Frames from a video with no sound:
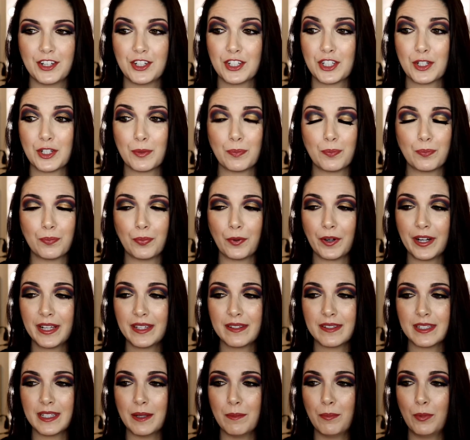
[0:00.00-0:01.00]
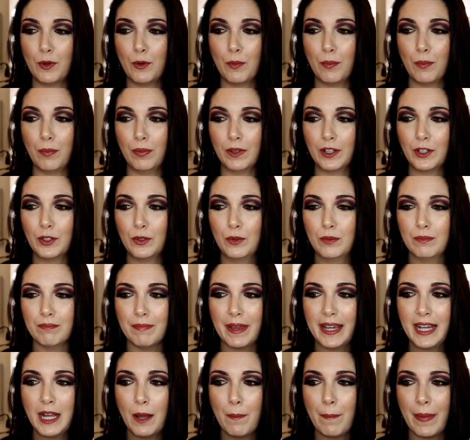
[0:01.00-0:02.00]
just a pretty simple little
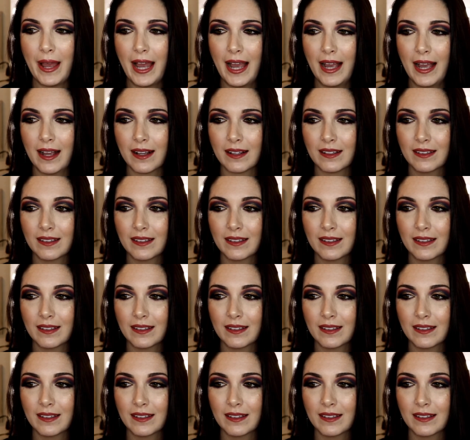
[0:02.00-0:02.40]
makeup bag.